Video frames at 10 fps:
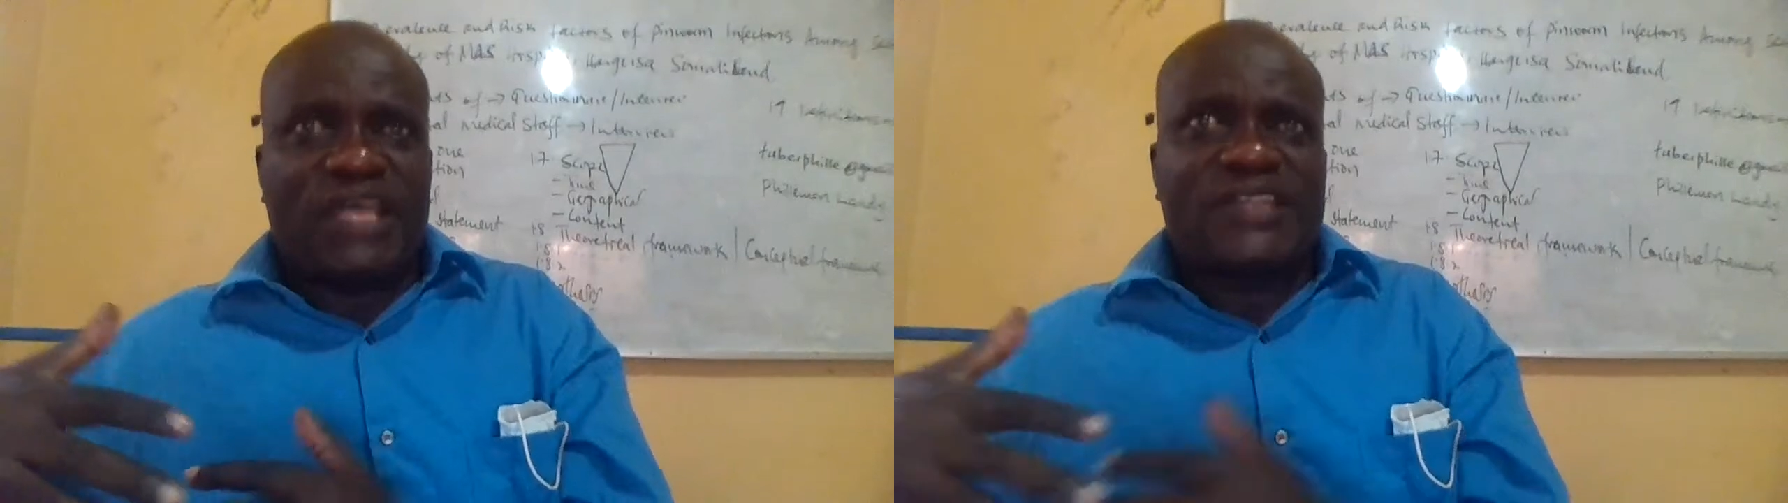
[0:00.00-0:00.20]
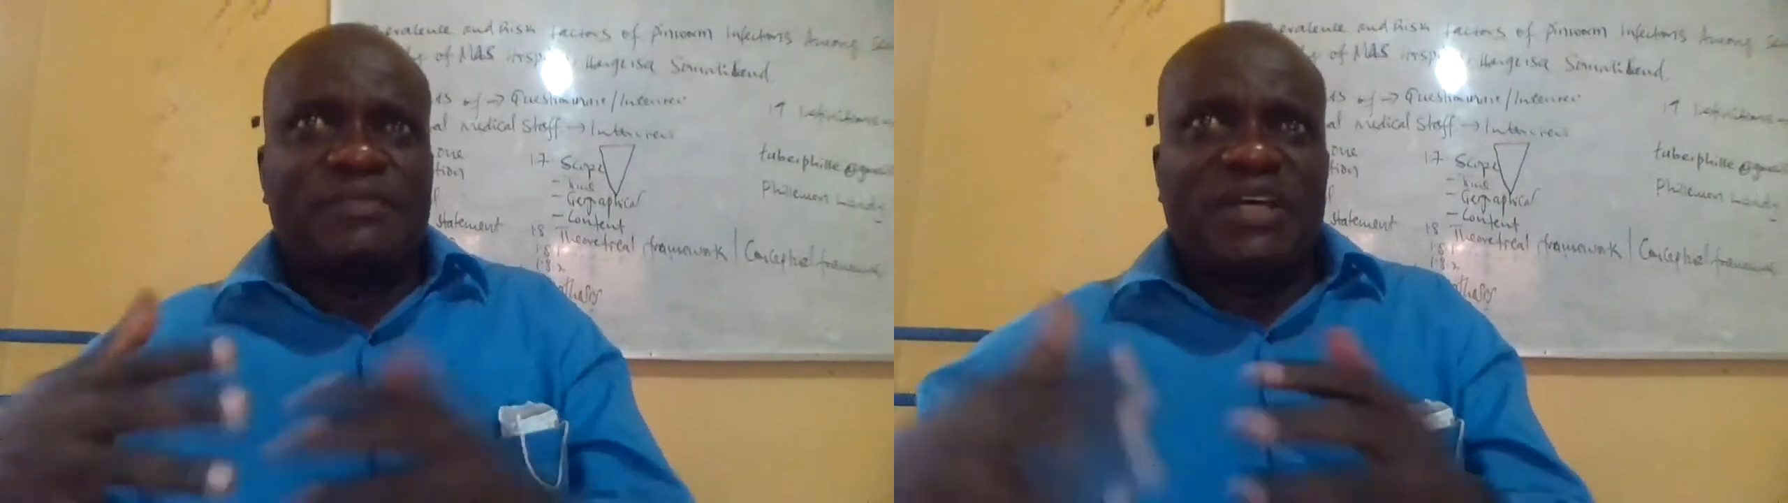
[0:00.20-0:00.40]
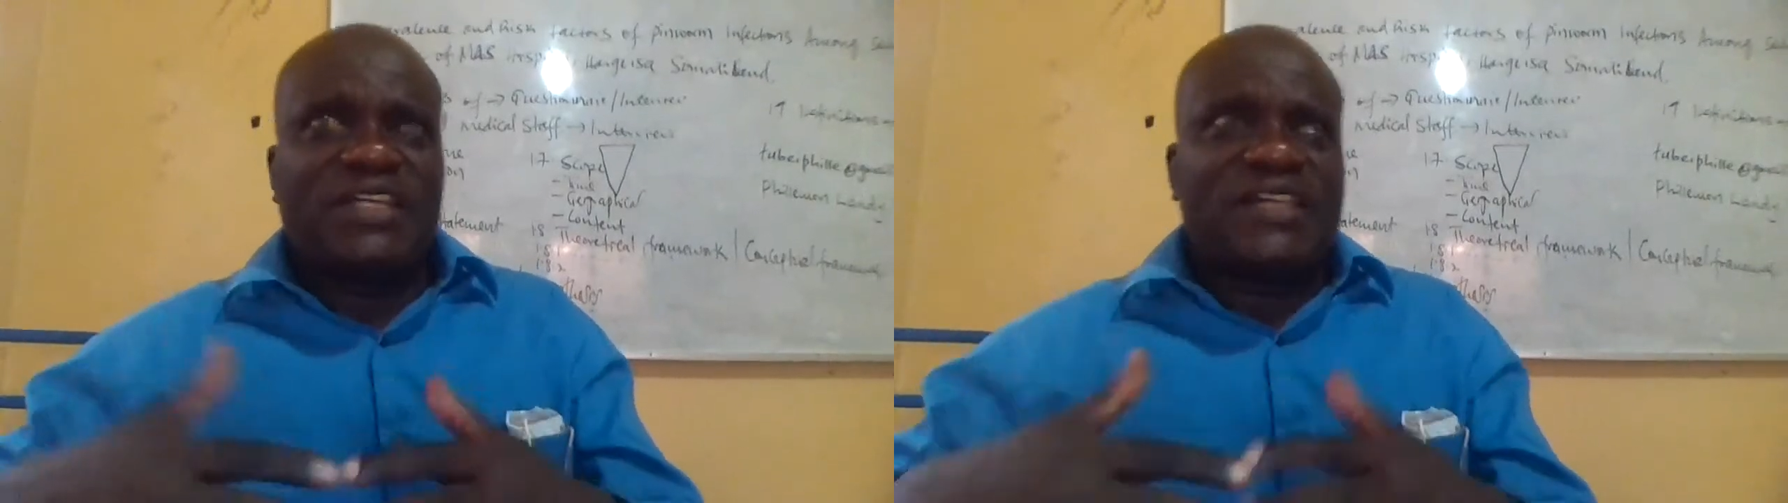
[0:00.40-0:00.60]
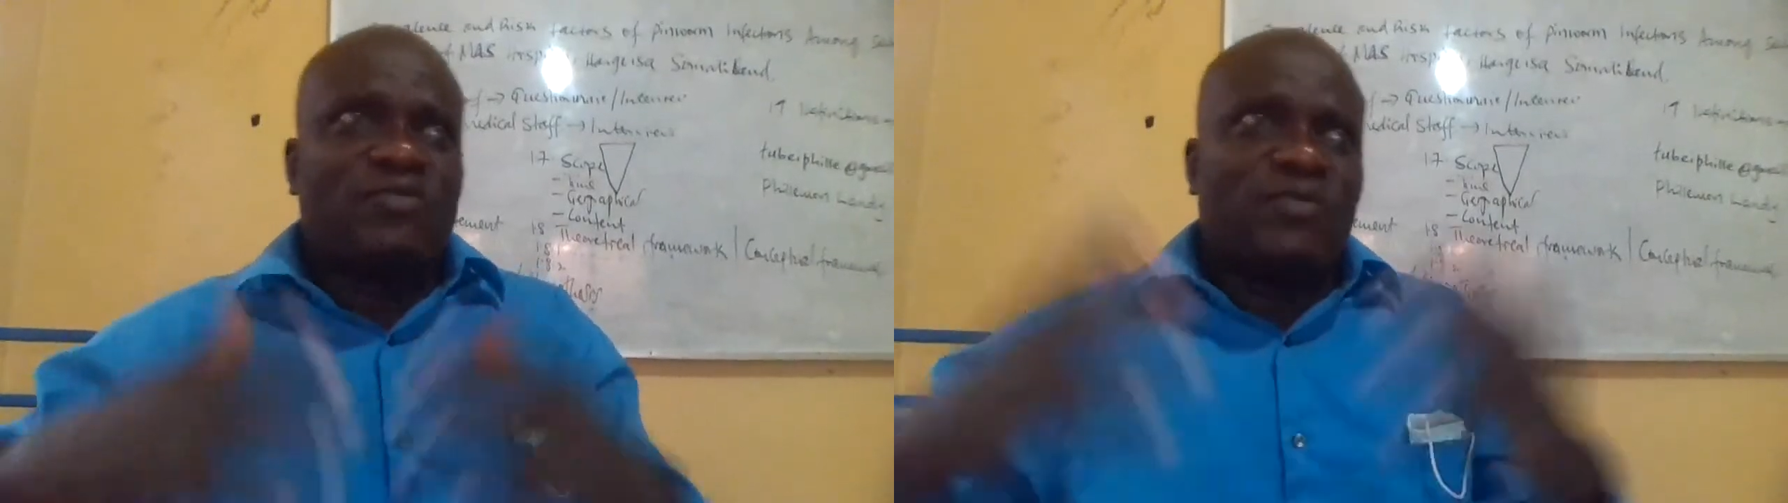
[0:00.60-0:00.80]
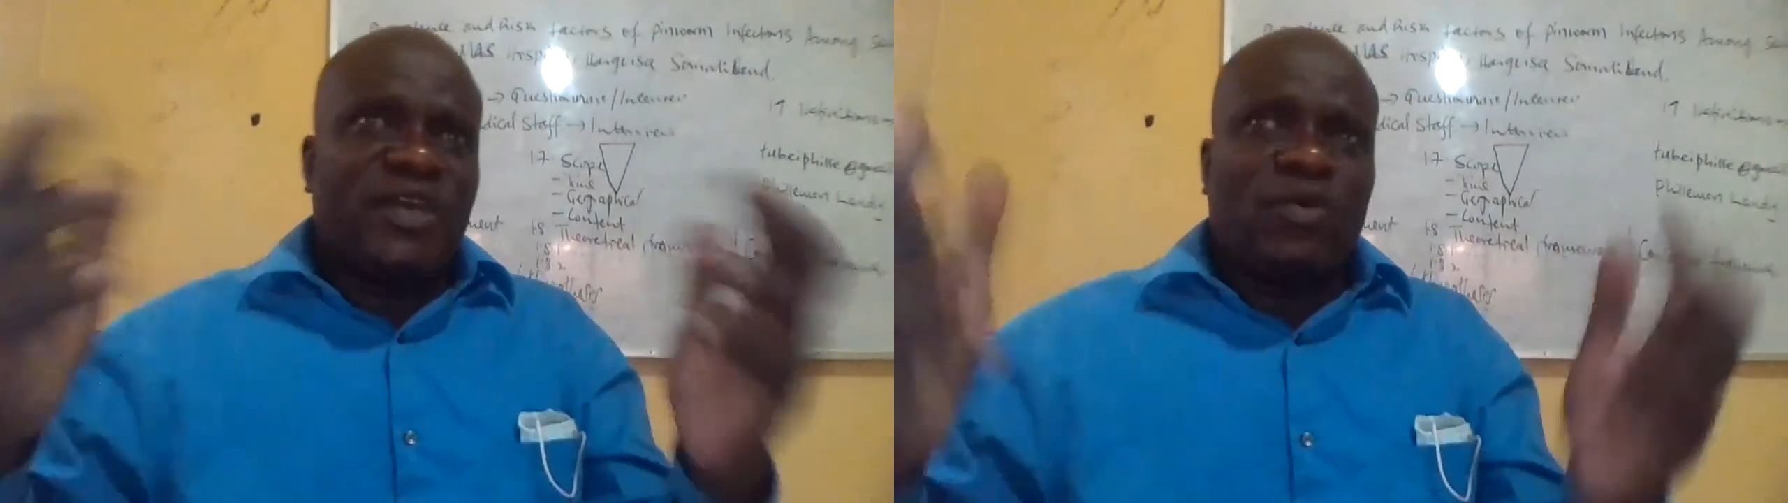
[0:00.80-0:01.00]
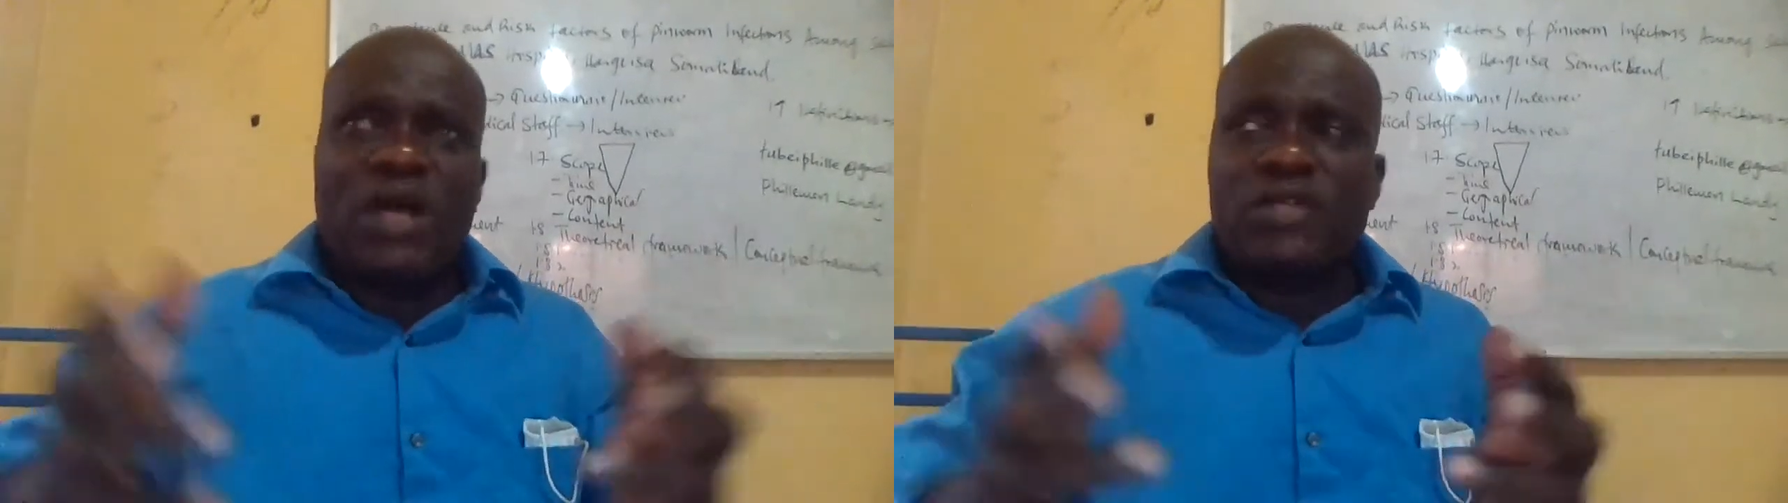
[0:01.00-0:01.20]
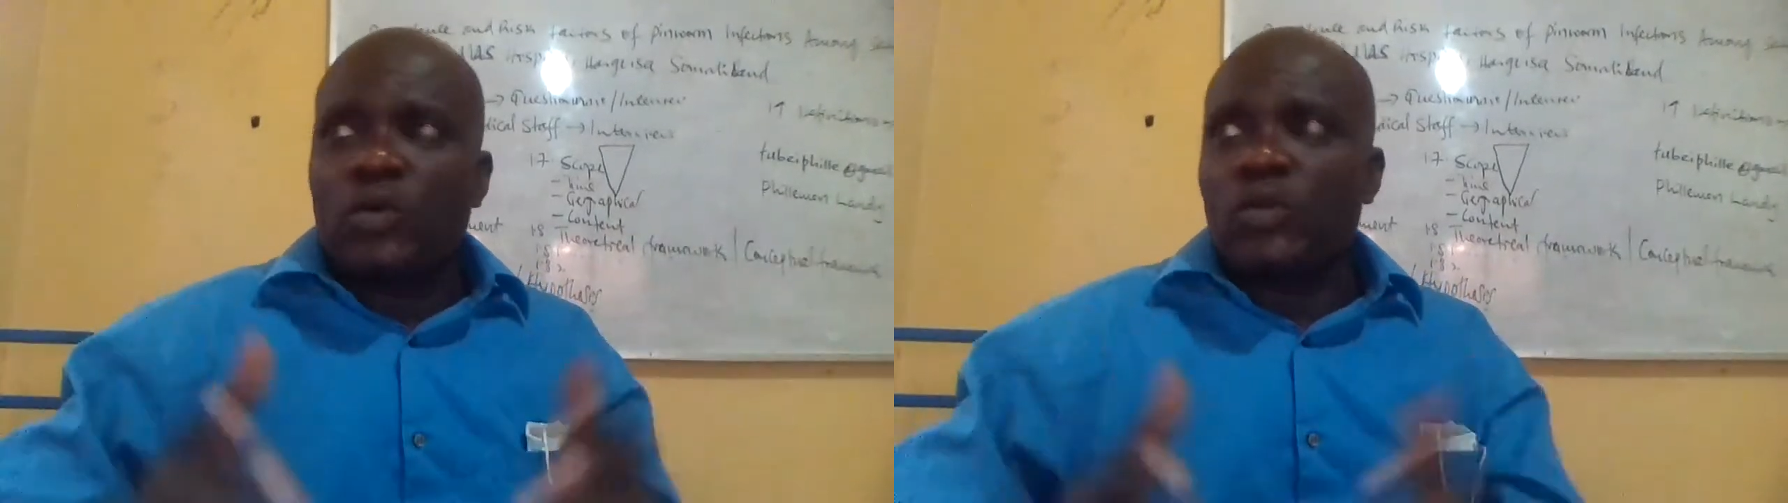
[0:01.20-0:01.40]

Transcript: as much as we may want